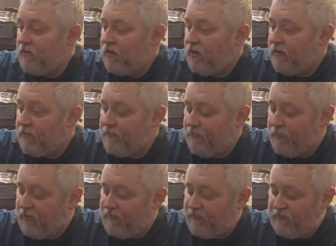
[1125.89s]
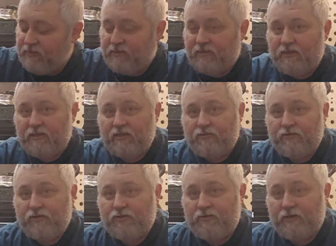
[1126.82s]
If it's in the heater,
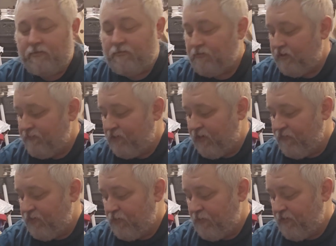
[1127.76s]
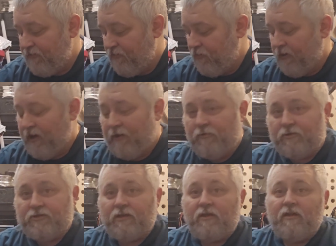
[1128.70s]
you can leave it there for 24
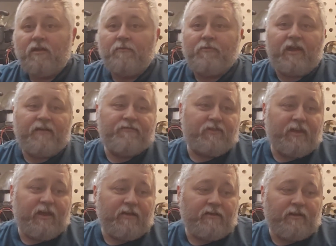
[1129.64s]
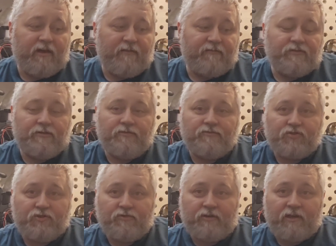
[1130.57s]
hours, but after that you have to
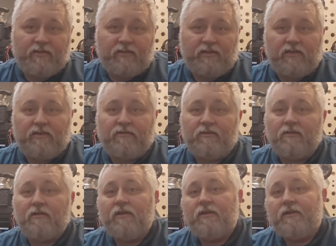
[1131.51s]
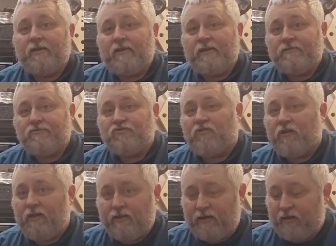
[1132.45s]
turn on the heater and
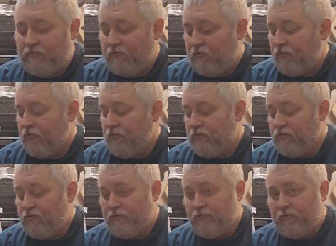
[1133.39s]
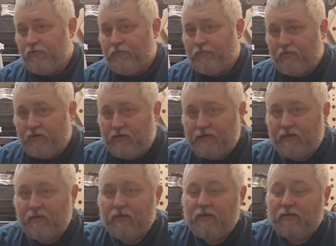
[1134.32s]
dry it out, or do a new print,
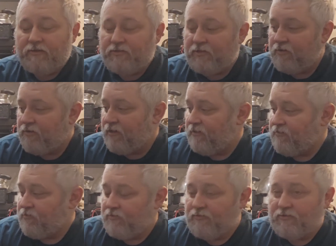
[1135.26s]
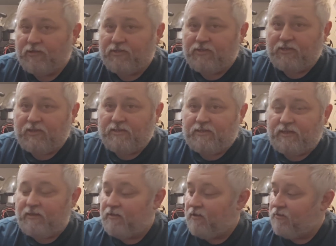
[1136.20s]
so that there's less chance.
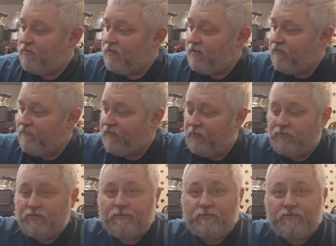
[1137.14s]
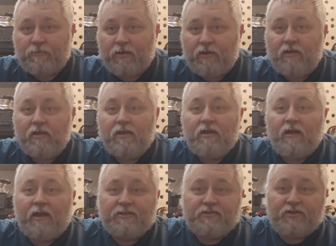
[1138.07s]
Now the other thing I found too as well,
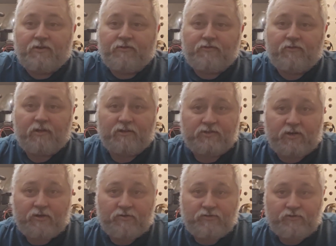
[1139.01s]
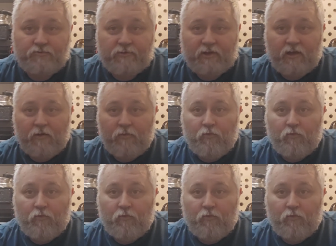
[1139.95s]
I started doing a